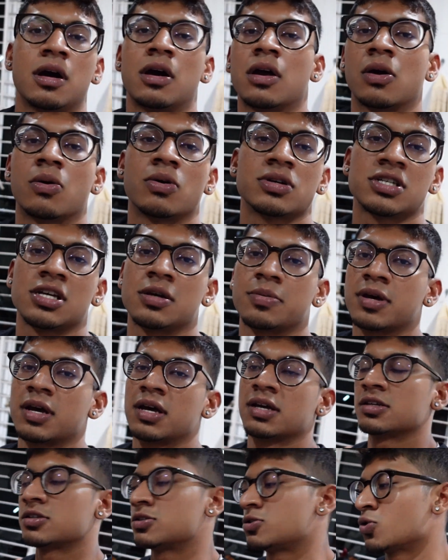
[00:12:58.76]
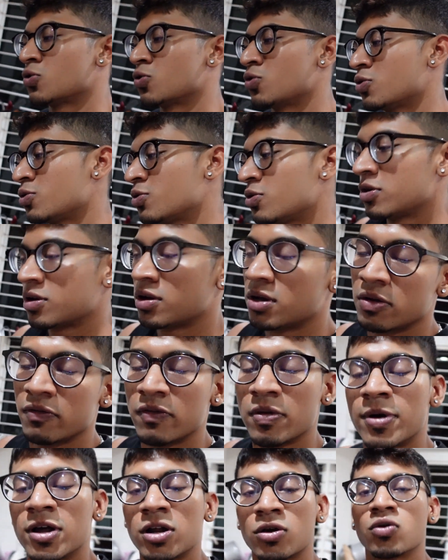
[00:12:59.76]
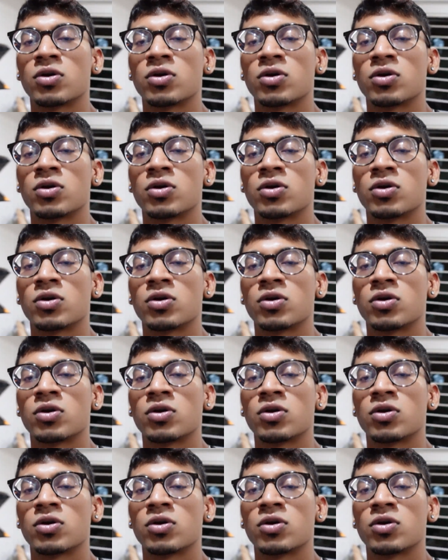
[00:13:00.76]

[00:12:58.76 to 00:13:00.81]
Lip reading: Alright, what's up, guys? So we're about to